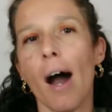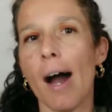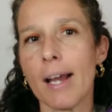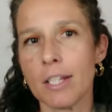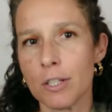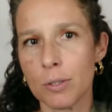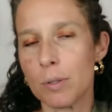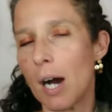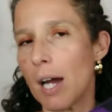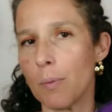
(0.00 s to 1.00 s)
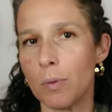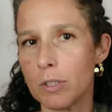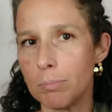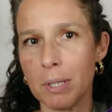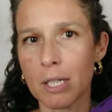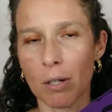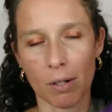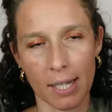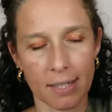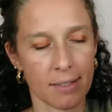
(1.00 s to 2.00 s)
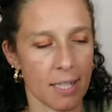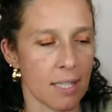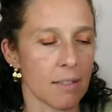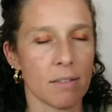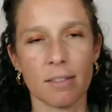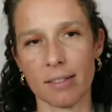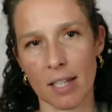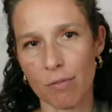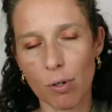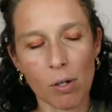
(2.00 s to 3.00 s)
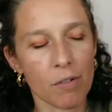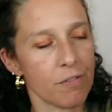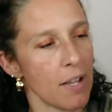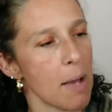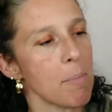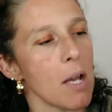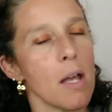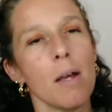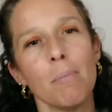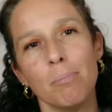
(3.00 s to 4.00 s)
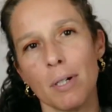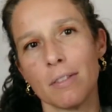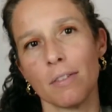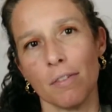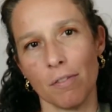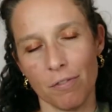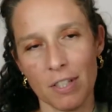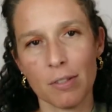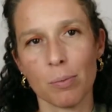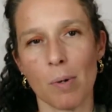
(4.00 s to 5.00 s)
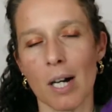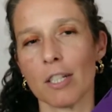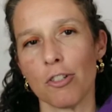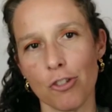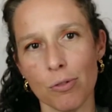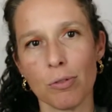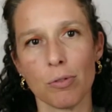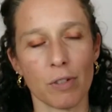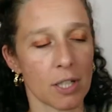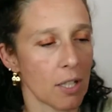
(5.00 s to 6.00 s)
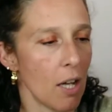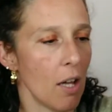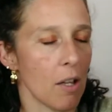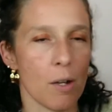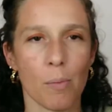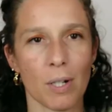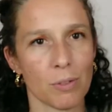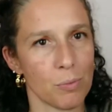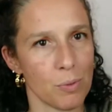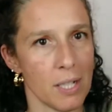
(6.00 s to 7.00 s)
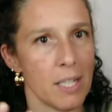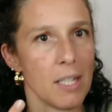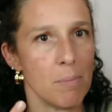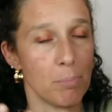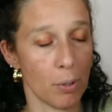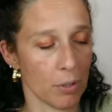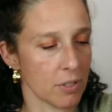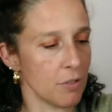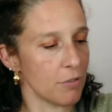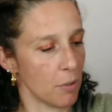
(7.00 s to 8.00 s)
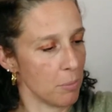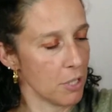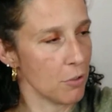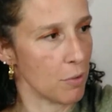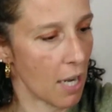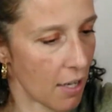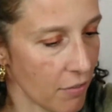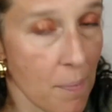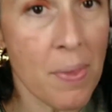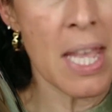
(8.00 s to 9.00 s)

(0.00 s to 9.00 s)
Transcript: I know I won't be collecting several of them, but this one, due to the color, was really important for me to have.